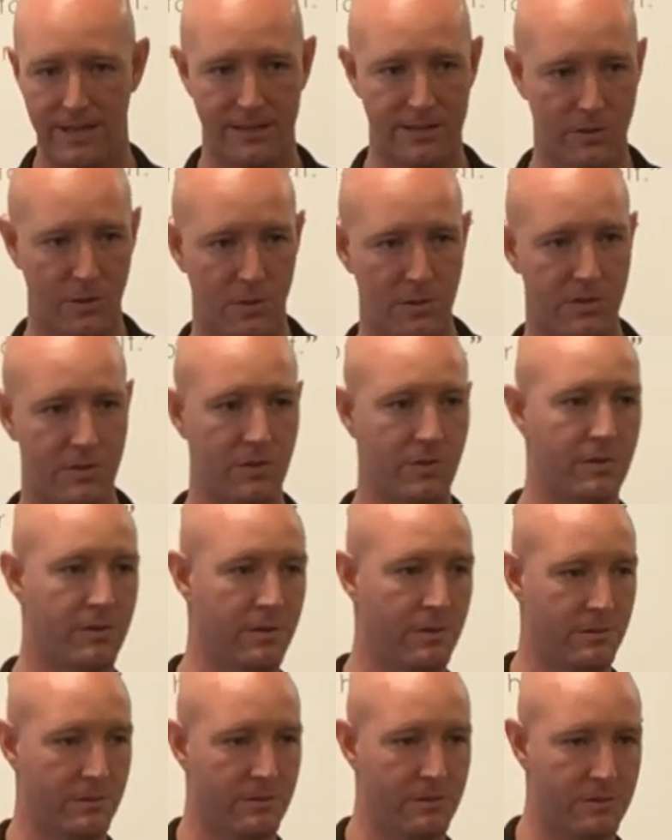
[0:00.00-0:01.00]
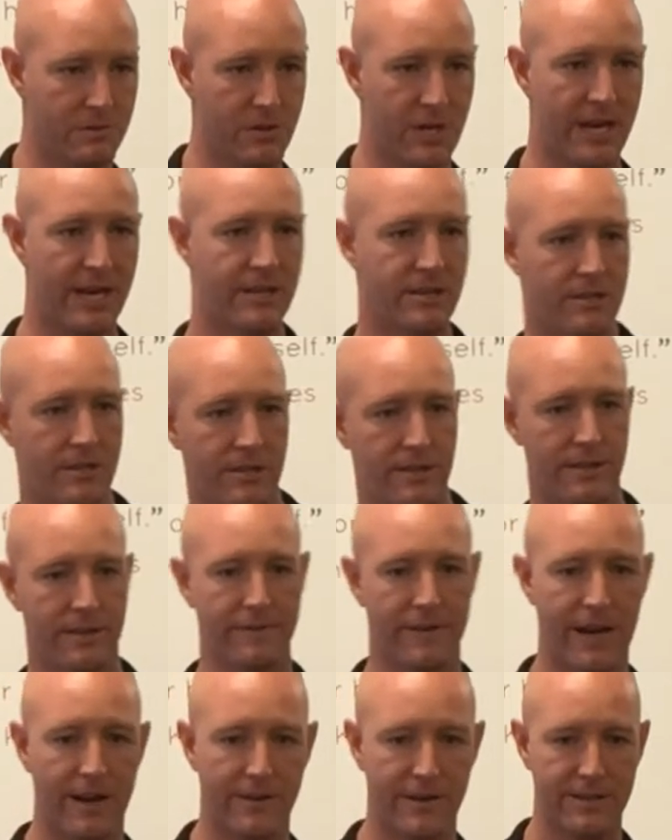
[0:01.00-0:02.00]
It's going to change the
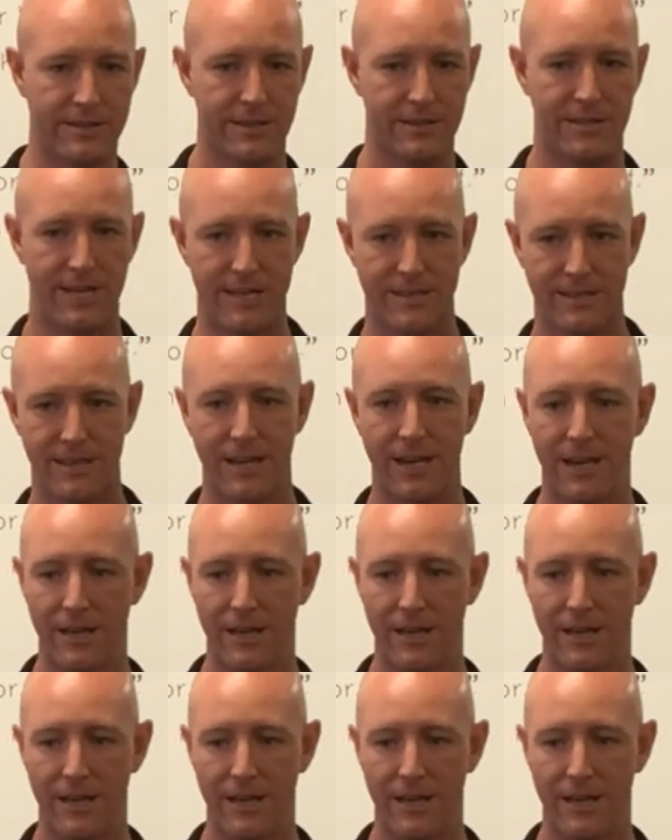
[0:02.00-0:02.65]
virus, change,